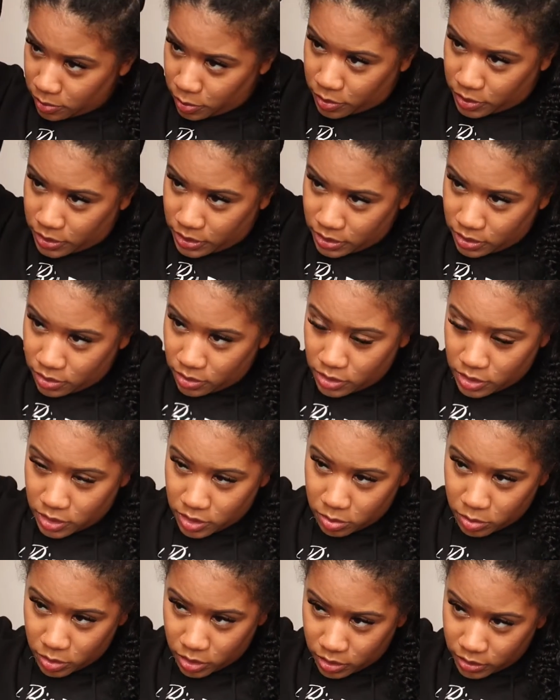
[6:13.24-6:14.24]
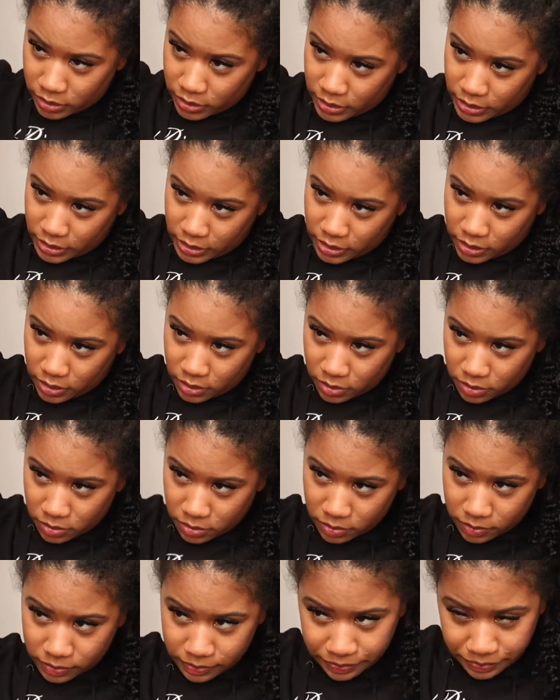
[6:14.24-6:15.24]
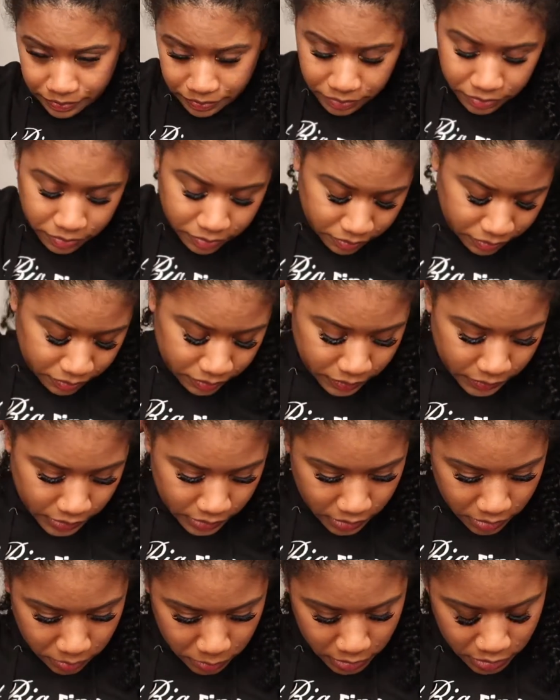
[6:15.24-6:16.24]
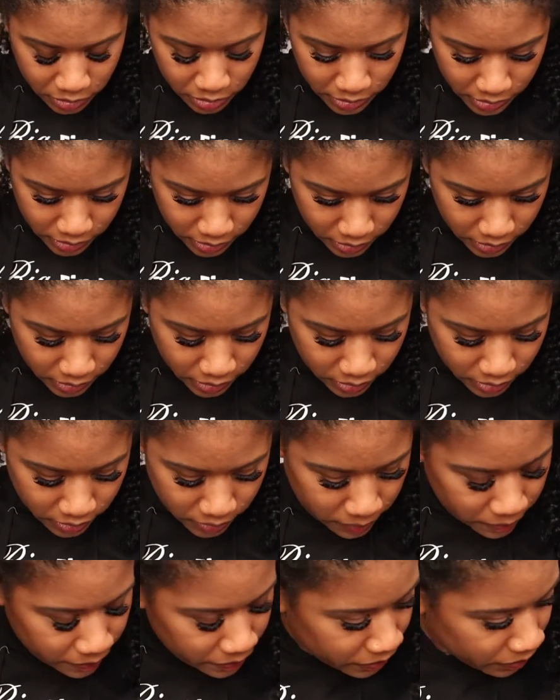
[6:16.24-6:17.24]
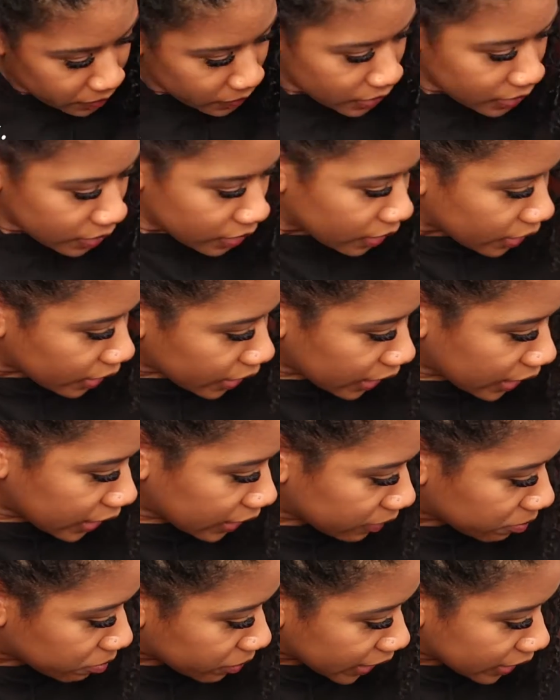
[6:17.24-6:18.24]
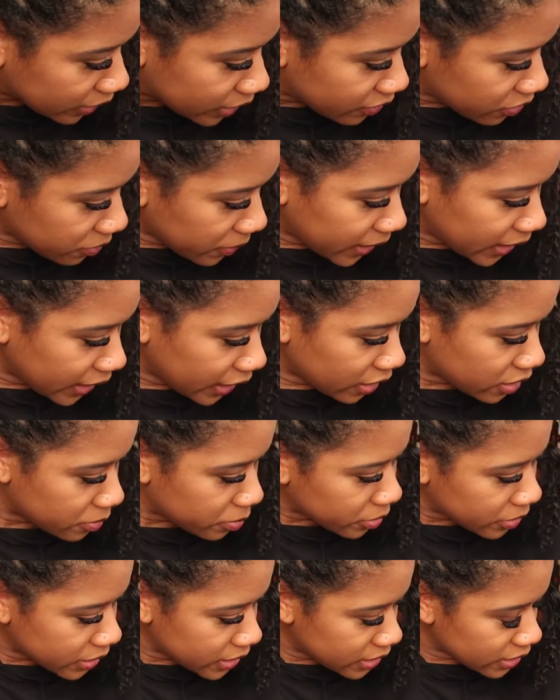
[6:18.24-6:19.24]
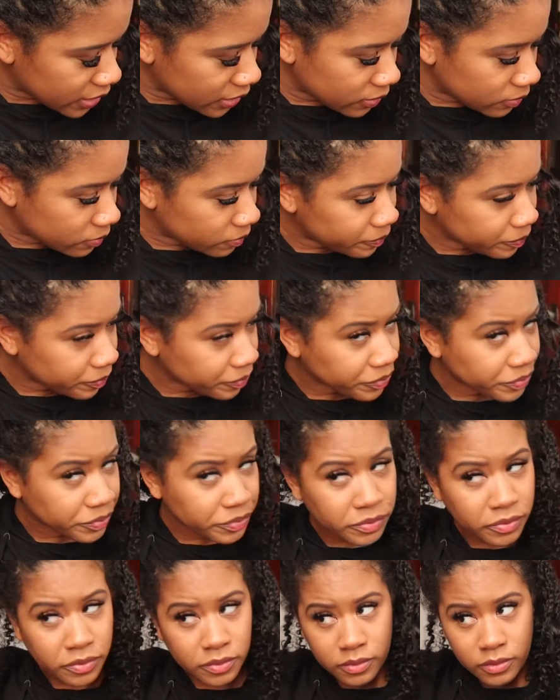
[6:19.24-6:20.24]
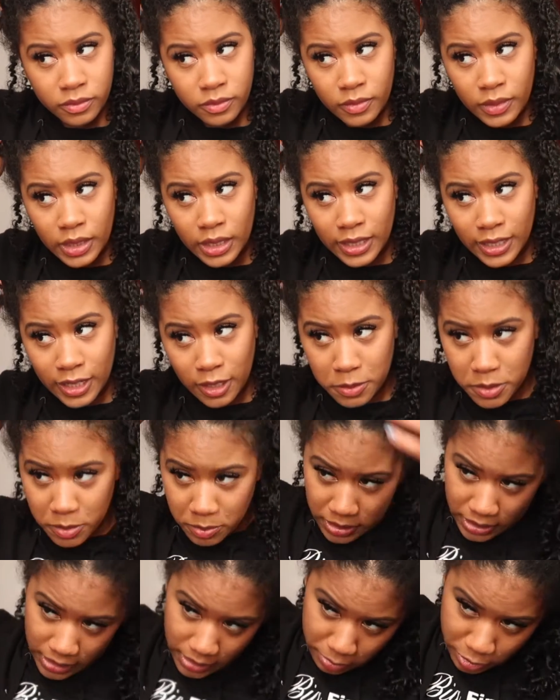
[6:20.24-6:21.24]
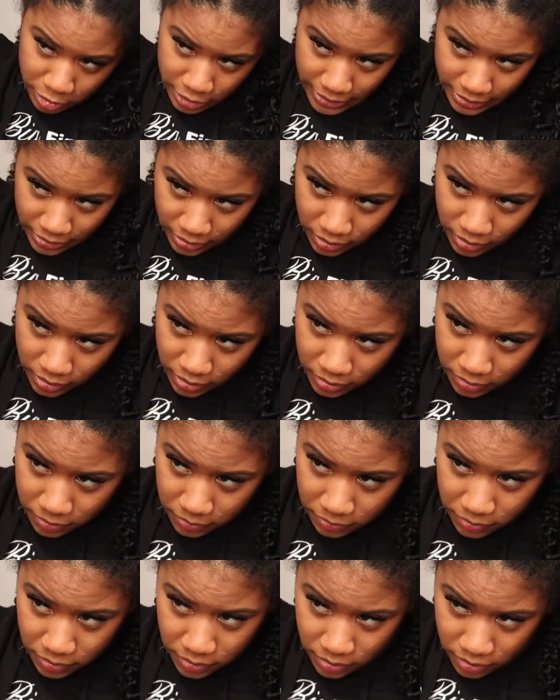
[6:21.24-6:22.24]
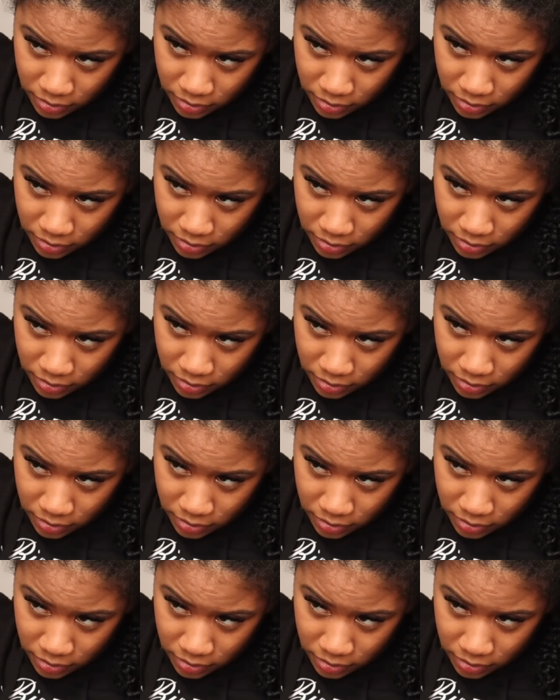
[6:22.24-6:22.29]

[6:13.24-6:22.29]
the ponytail gets smaller, I kind of gotta make sure I tighten it. And by leaving my hair in a ponytail, it helps me keep track of